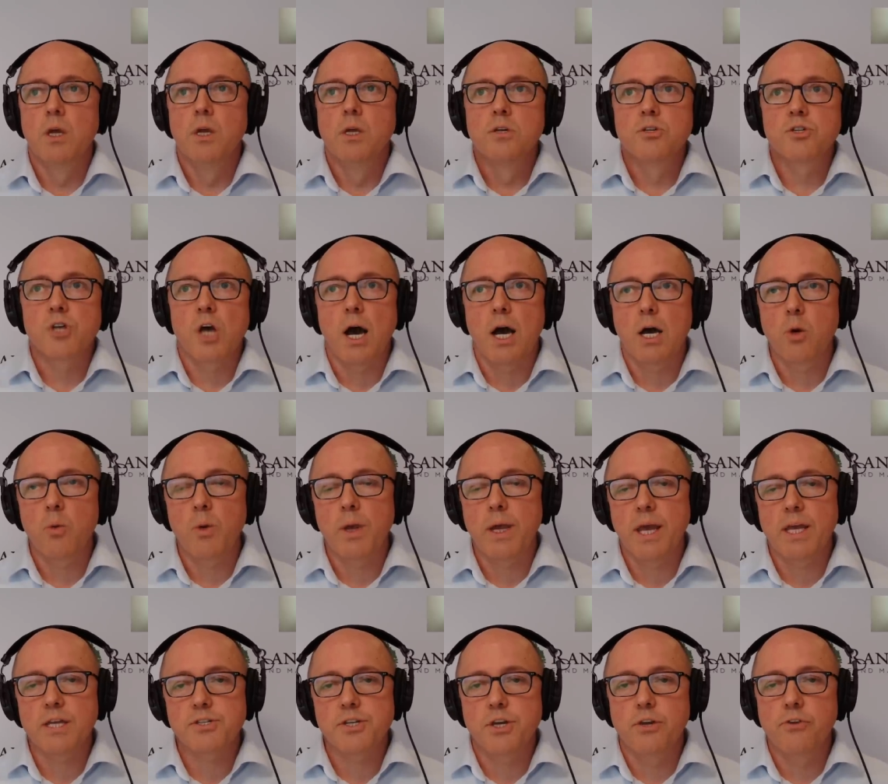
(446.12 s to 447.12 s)
So how do we
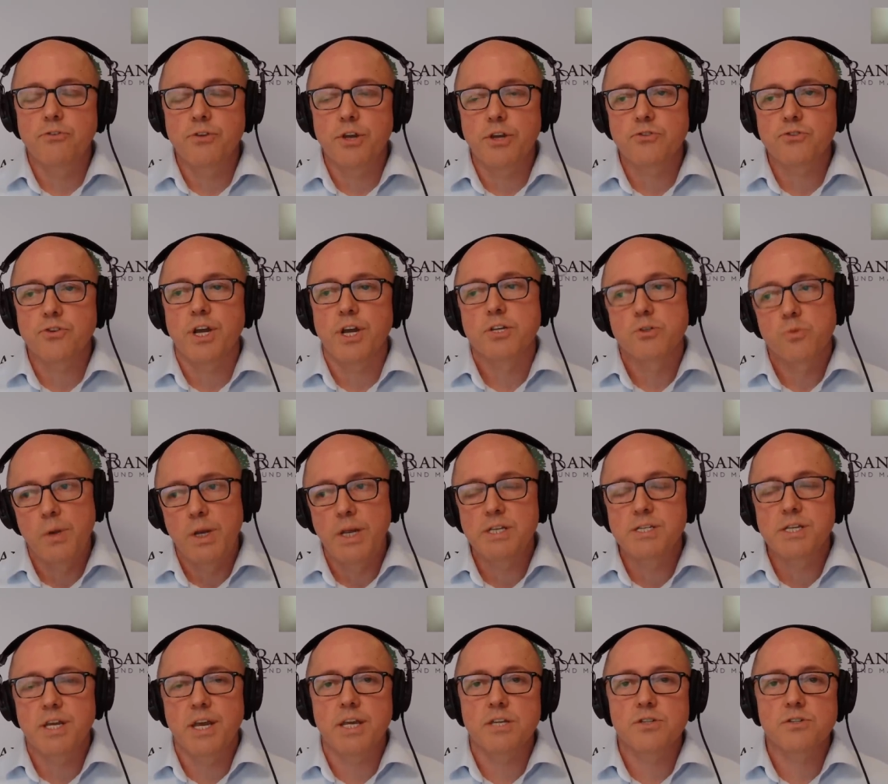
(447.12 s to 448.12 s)
guess interest rates? We need
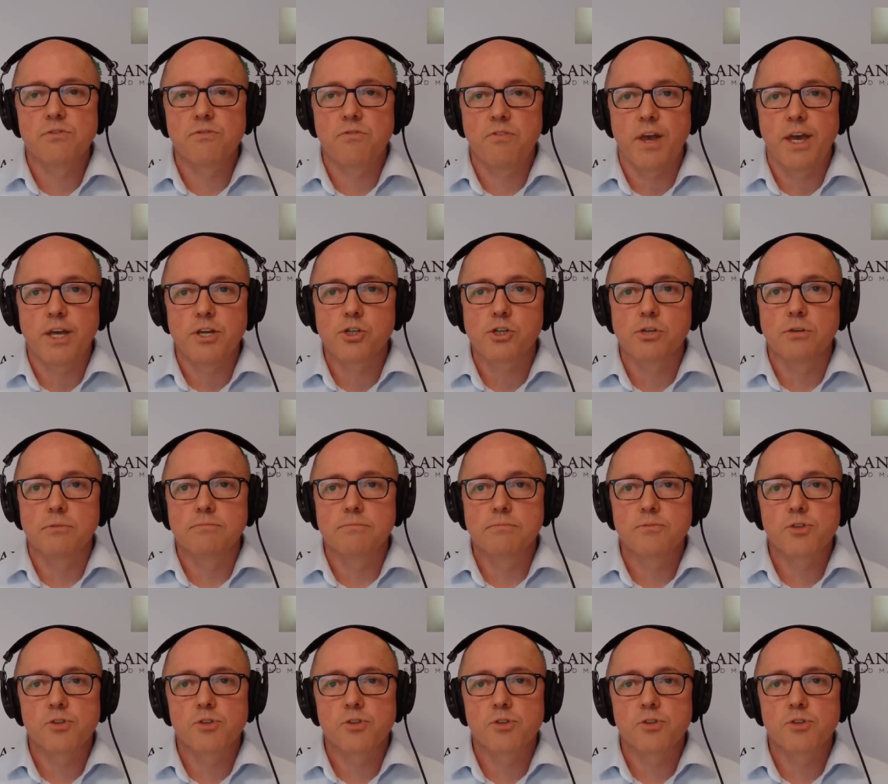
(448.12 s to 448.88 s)
to guess inflation.